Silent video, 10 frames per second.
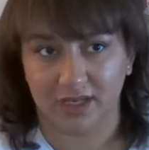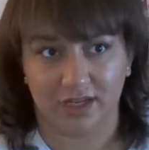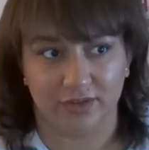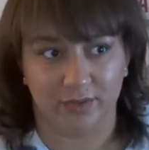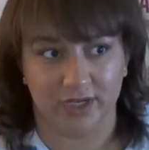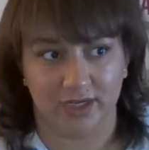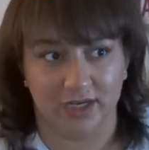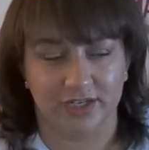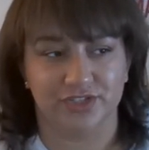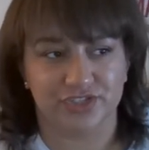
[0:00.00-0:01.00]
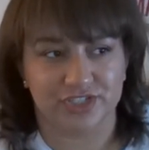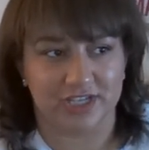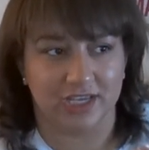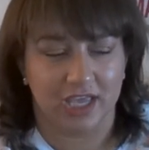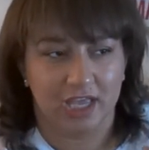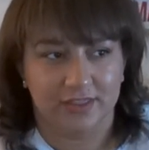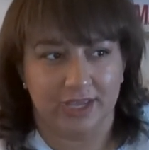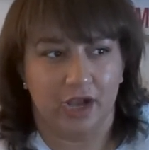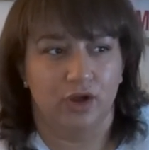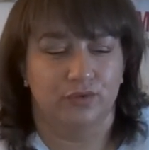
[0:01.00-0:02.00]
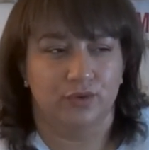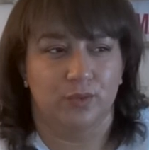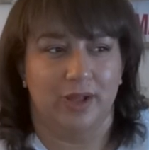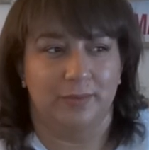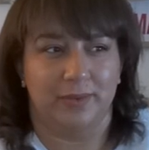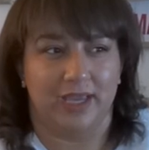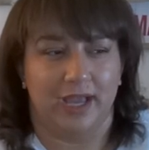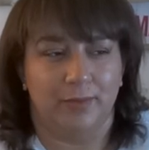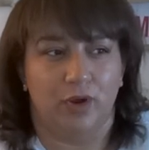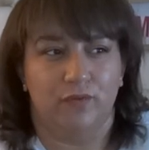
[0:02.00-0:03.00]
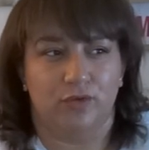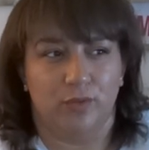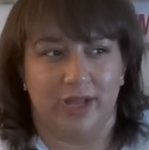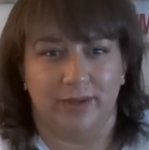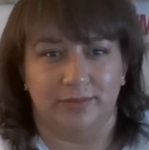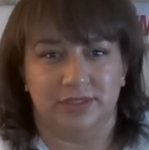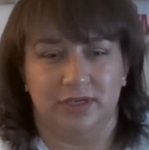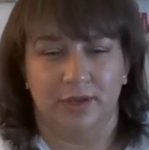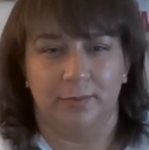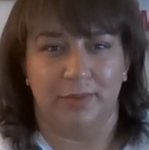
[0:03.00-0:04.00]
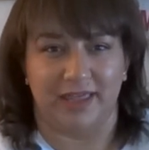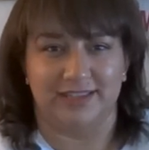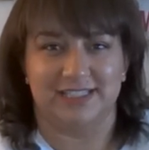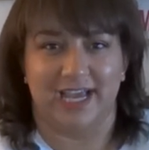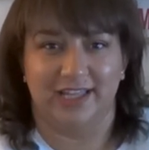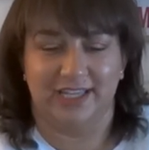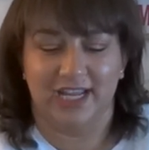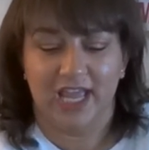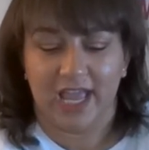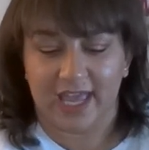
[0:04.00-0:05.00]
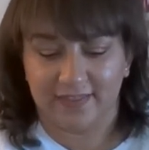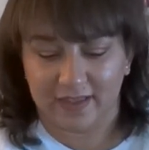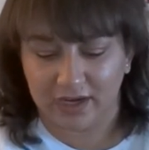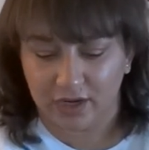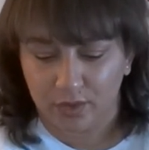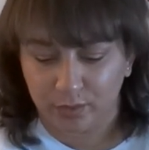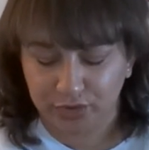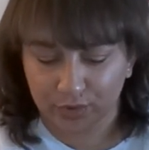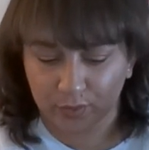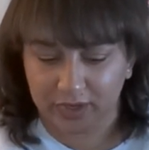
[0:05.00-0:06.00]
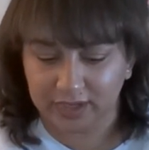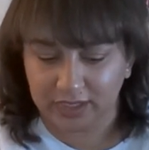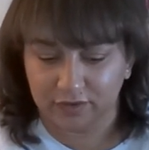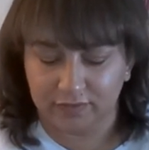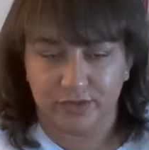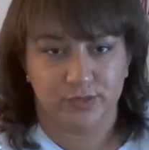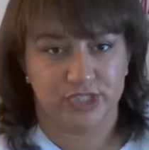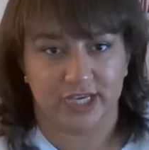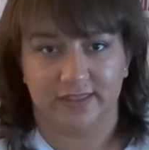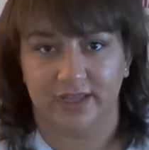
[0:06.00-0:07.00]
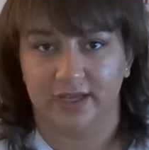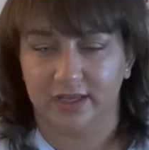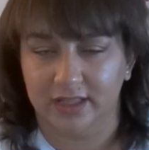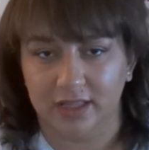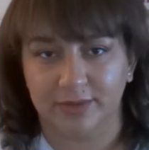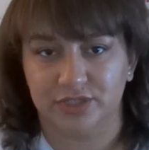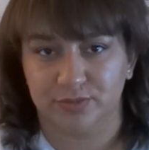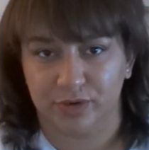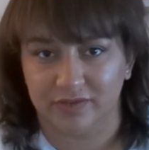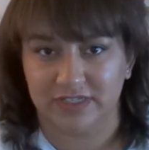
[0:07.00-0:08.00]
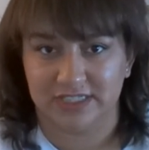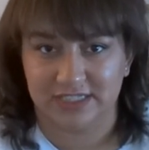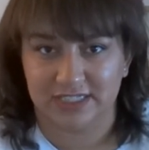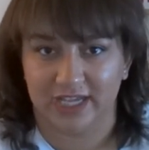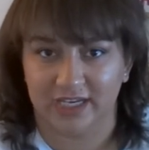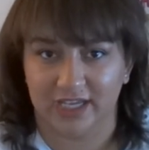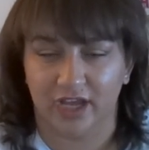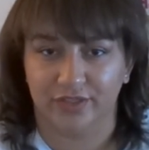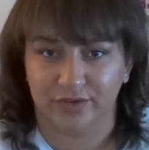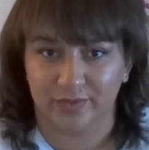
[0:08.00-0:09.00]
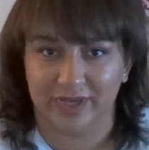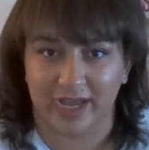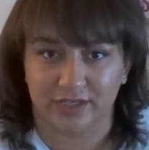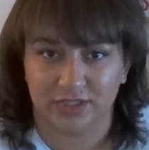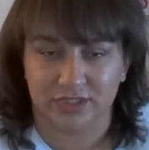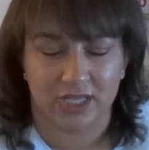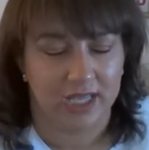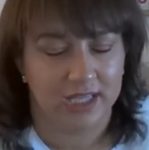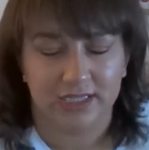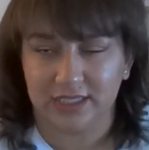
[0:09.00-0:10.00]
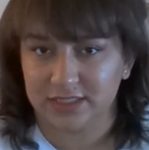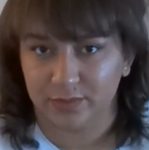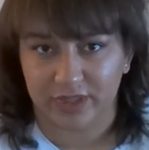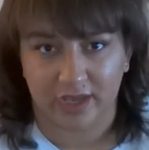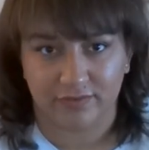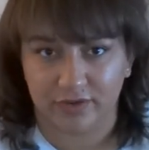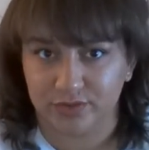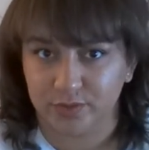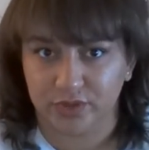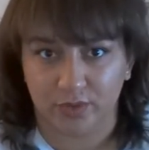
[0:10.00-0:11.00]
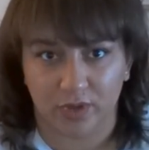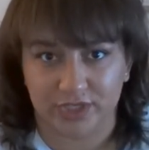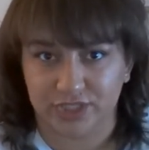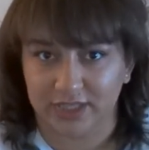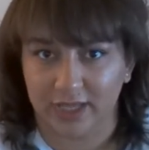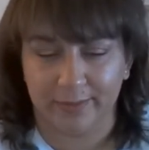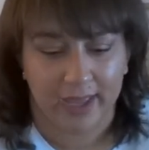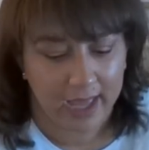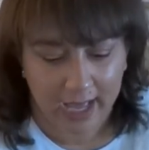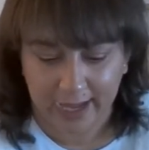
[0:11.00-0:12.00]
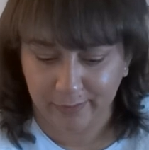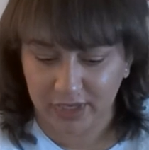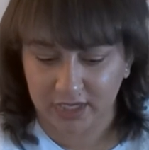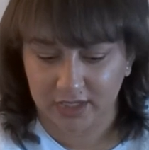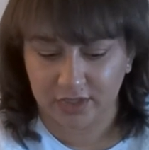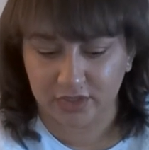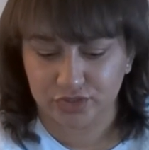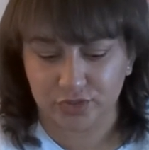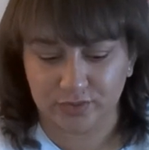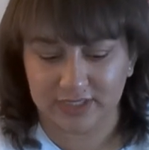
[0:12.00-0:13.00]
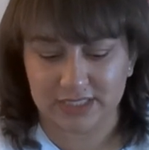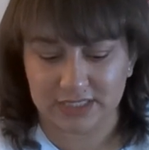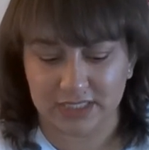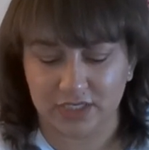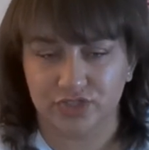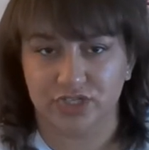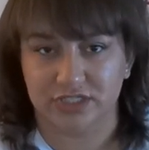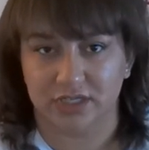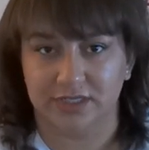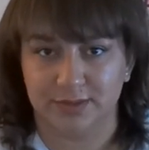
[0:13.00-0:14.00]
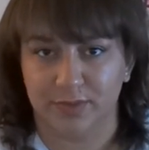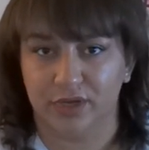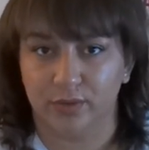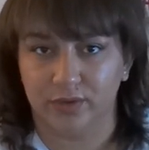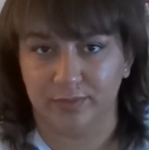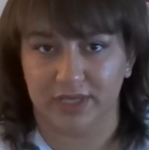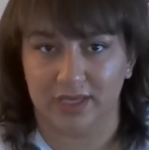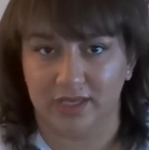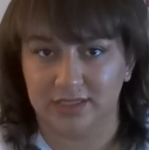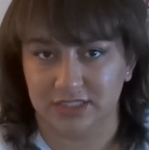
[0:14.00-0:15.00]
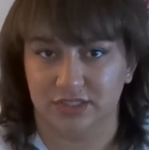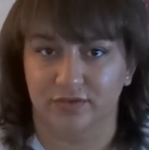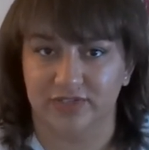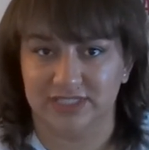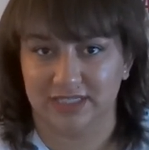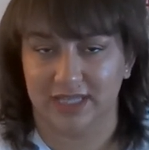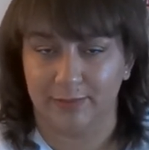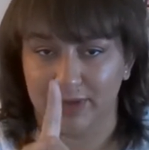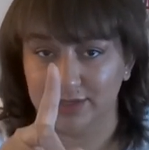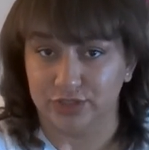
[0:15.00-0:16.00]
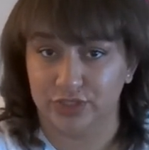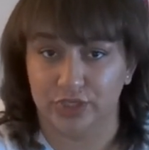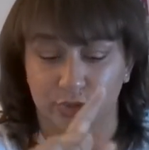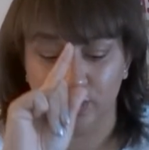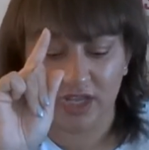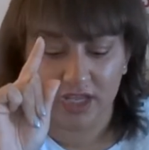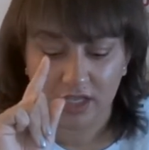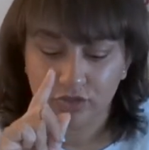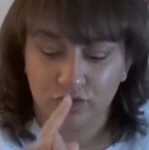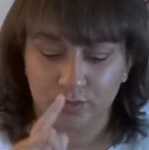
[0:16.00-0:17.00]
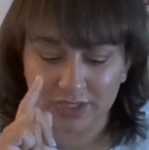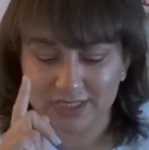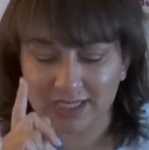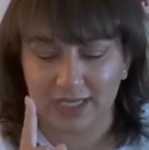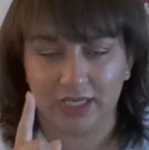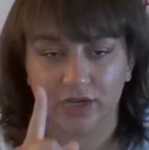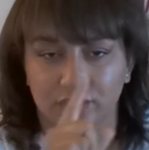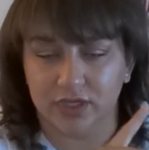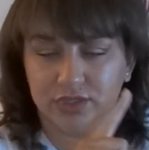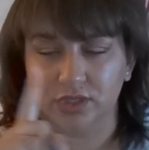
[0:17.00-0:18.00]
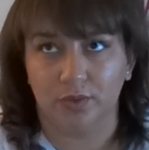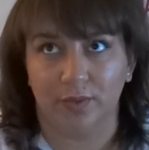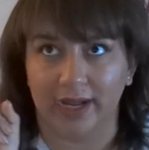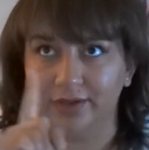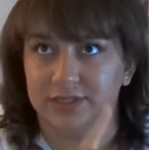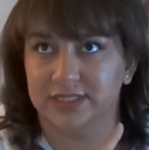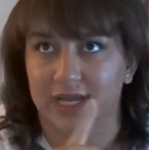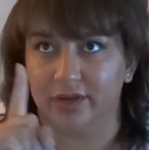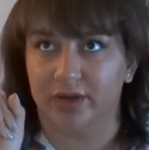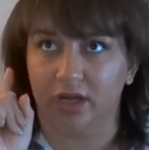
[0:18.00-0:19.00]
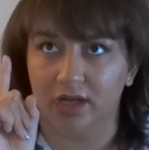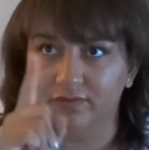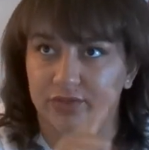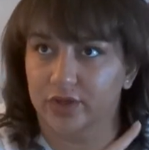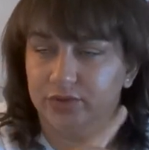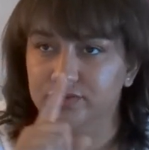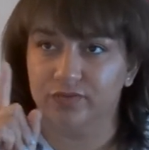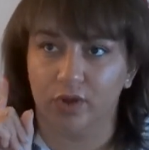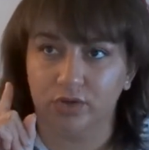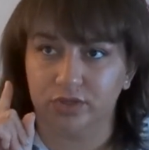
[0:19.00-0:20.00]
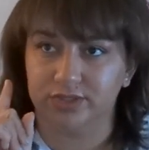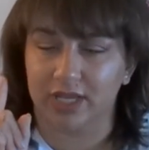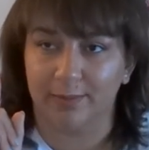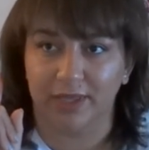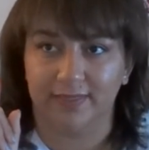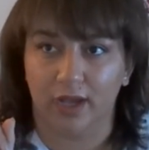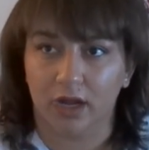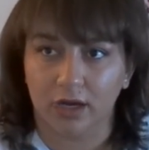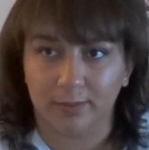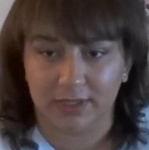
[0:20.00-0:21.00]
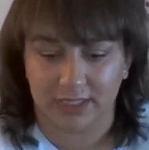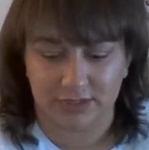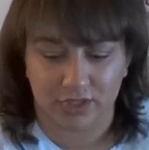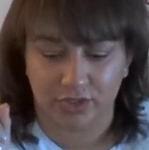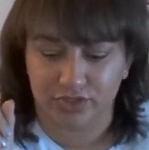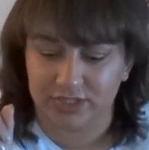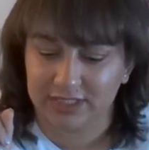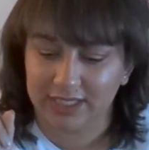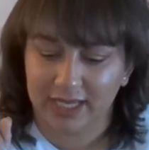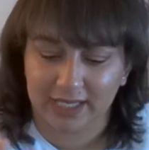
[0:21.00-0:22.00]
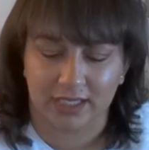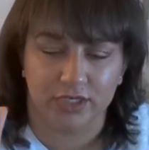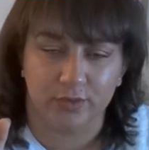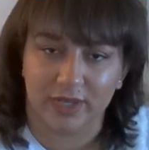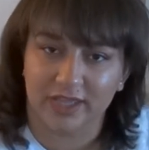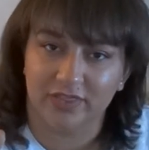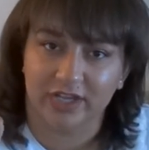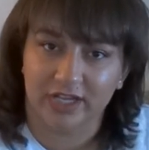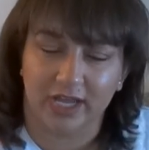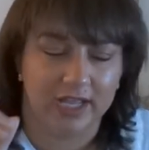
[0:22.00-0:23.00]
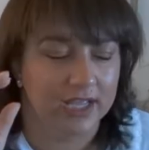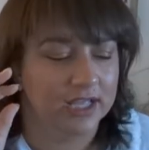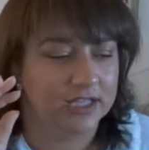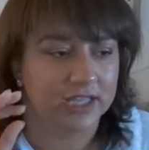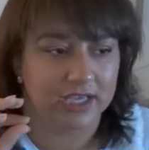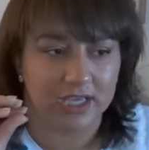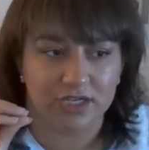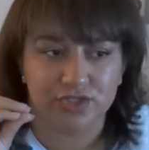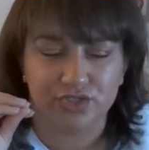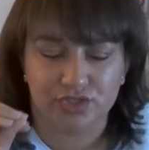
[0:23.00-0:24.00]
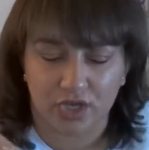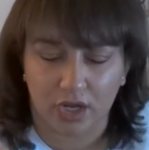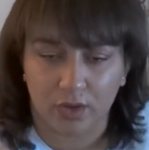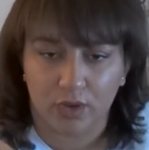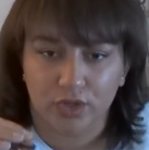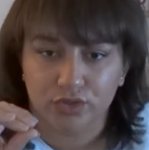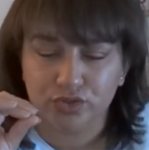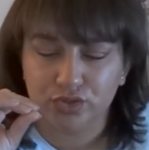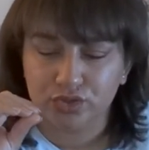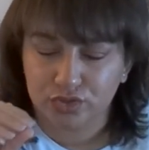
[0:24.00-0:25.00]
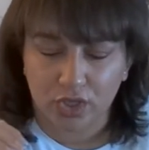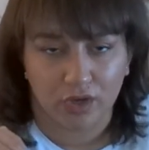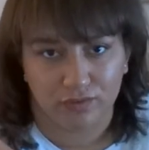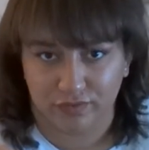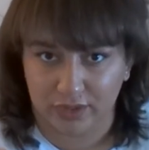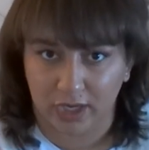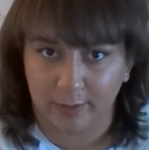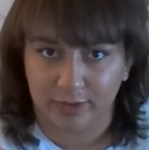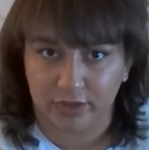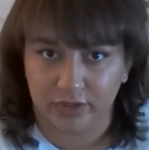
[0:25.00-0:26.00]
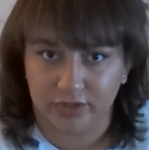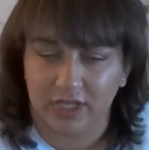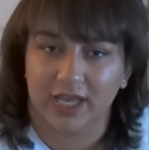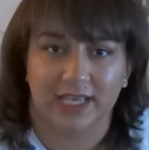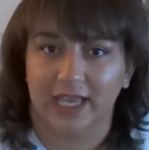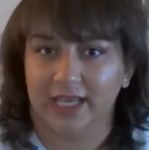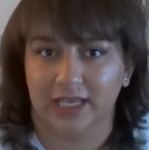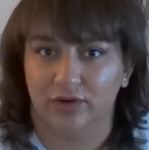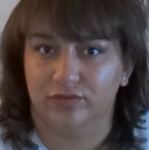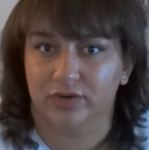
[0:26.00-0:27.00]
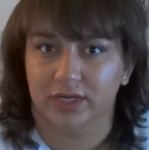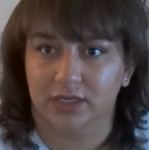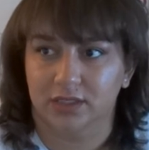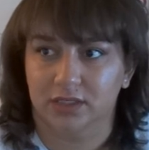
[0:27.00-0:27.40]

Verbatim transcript: Another one, it's just like they overwhelm me. I'm overwhelmed by the talent. And then when you're wearing earphones, which I think, let me just preface this to any other reactors, listen with headphones when you're watching them. I mean, to listen just on a speaker would be a disservice to them and to you. You need to hear the surround sound of those vocals. I mean, the harmonies are just kicking you in the gut. Like, it is so, so phenomenal. Like, I can't get over it.